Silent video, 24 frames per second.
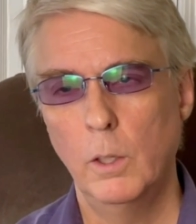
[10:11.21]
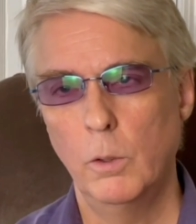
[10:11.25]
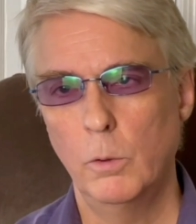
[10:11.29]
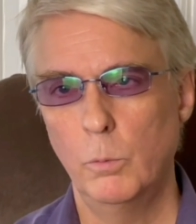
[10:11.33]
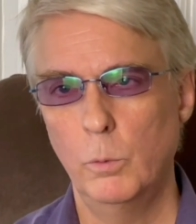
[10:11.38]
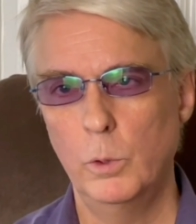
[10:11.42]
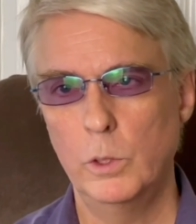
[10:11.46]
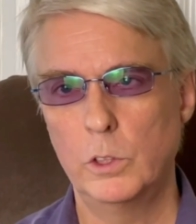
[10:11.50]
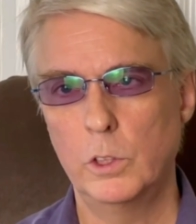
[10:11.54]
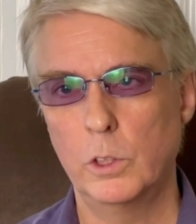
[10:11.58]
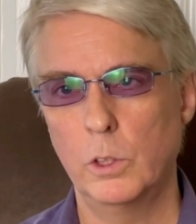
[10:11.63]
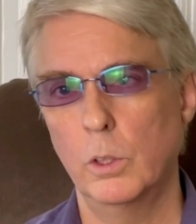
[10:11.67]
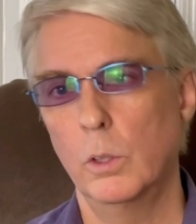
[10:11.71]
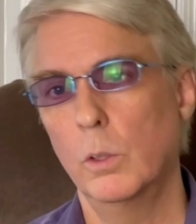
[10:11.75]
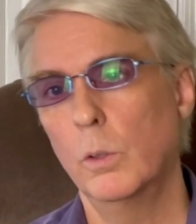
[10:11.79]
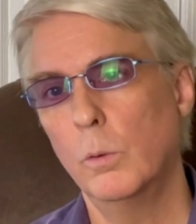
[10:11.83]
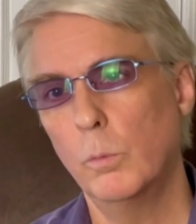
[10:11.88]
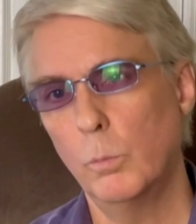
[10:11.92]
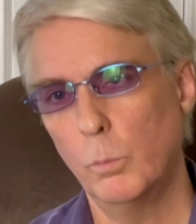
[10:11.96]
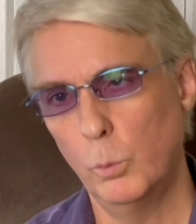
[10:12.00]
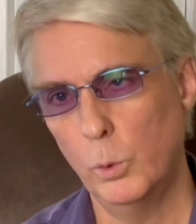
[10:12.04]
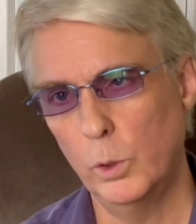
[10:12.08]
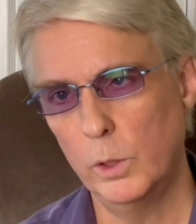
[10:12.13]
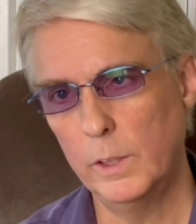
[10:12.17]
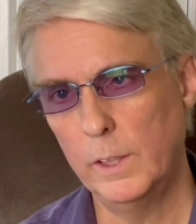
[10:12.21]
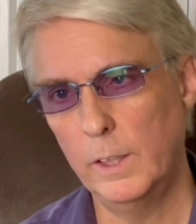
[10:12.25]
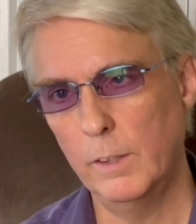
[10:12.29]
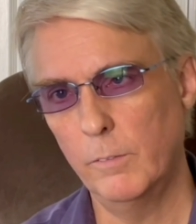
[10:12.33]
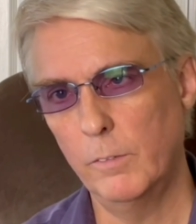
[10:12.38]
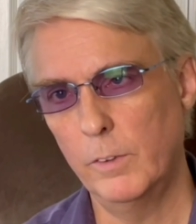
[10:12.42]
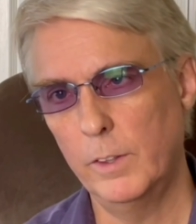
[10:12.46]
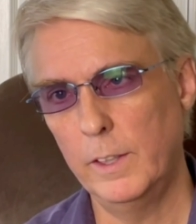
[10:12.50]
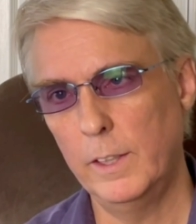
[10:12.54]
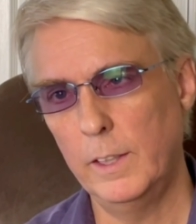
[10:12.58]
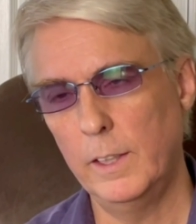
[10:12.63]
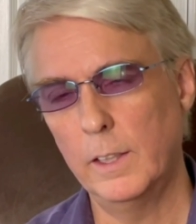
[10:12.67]
which would
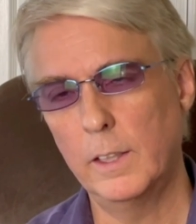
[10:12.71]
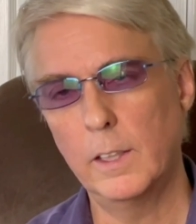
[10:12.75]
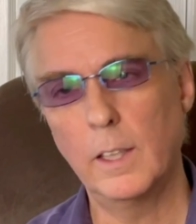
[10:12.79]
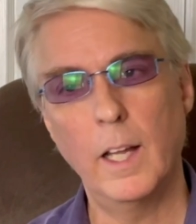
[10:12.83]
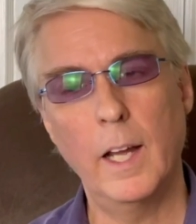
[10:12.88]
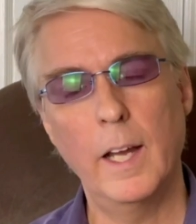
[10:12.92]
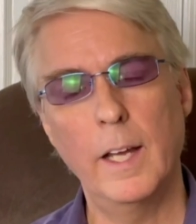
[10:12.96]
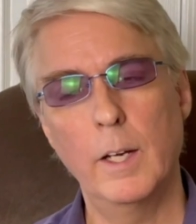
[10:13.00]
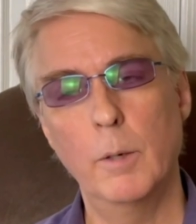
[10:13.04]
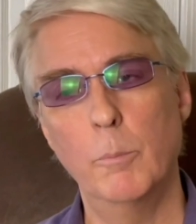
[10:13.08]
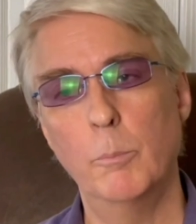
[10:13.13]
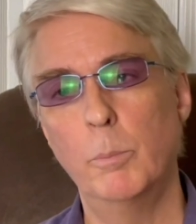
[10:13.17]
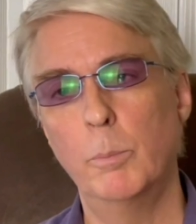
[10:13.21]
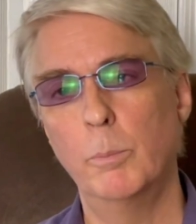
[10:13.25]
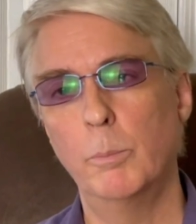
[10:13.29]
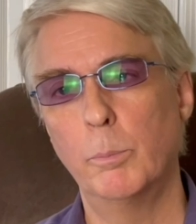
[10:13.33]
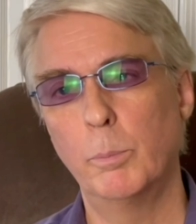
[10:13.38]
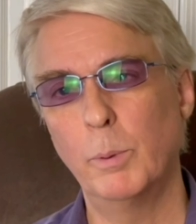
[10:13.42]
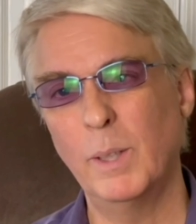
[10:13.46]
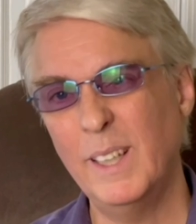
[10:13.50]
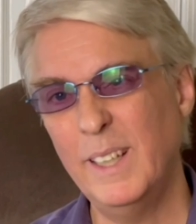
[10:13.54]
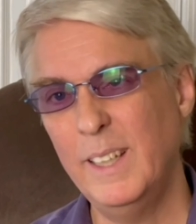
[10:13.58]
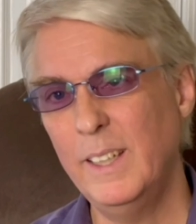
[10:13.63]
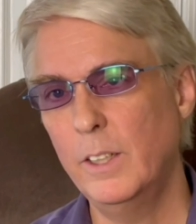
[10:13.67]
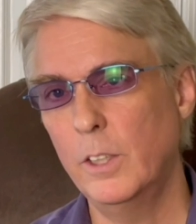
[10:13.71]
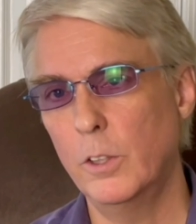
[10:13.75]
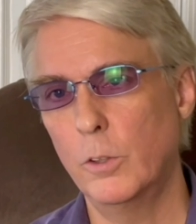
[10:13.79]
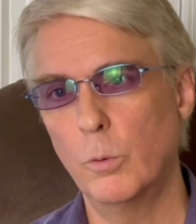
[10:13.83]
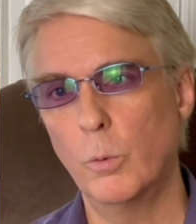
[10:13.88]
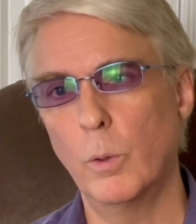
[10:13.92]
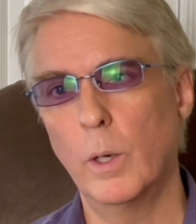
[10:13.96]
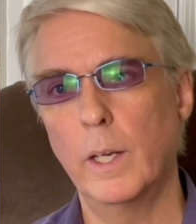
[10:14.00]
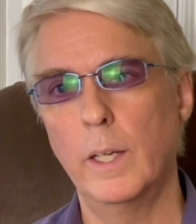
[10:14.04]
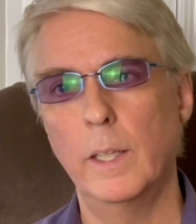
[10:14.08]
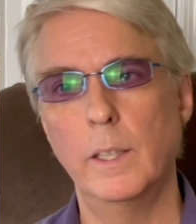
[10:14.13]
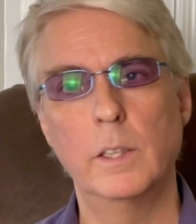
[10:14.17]
give the client a blended
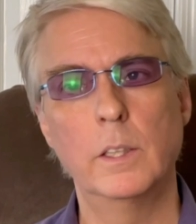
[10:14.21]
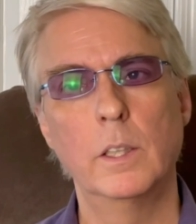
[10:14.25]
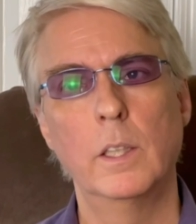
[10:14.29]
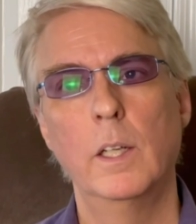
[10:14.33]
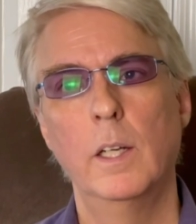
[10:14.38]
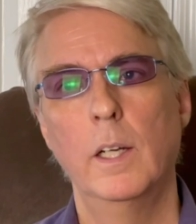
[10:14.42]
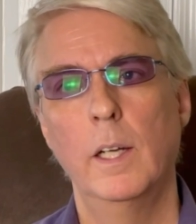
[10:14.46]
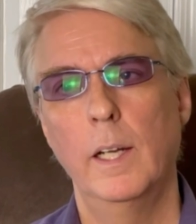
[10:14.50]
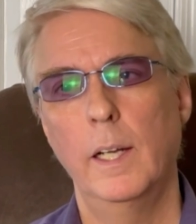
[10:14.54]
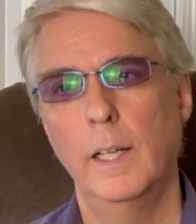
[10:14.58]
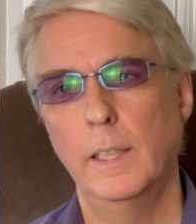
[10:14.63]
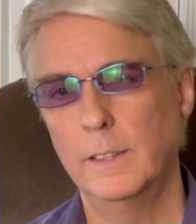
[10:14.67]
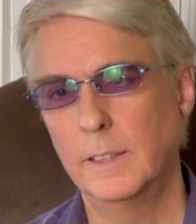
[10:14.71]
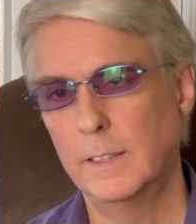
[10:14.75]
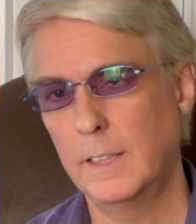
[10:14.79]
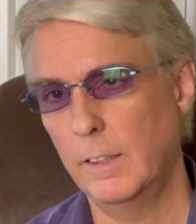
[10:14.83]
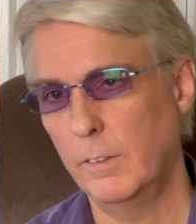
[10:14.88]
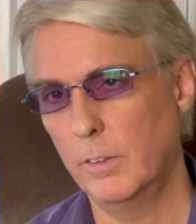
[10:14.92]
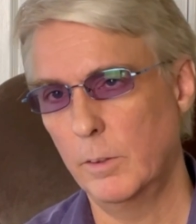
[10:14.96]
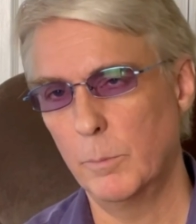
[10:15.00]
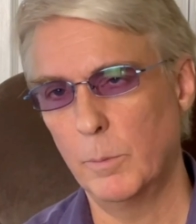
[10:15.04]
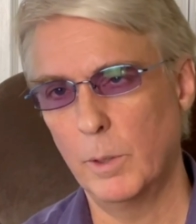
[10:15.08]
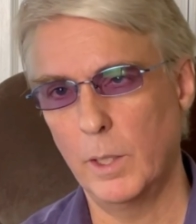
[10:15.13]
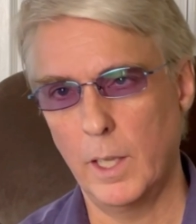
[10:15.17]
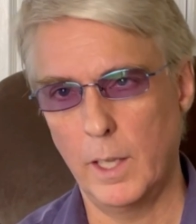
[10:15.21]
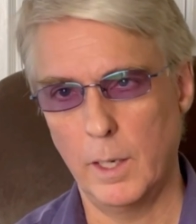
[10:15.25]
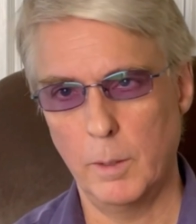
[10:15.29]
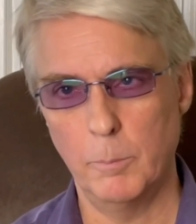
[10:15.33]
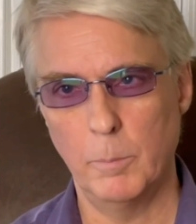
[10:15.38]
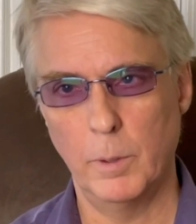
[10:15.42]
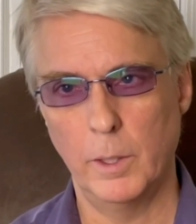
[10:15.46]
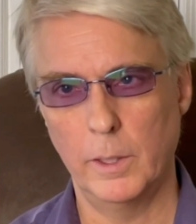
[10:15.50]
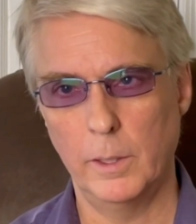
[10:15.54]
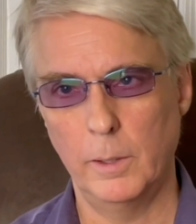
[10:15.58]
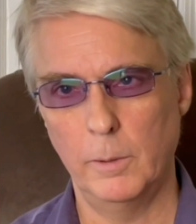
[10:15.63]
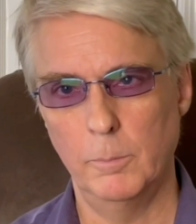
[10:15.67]
rate and save them a lot of
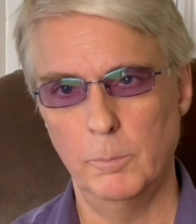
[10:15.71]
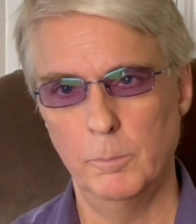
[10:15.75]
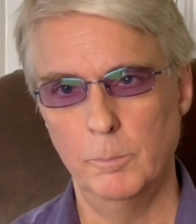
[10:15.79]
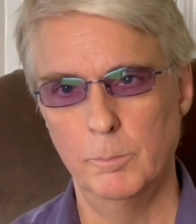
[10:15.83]
money.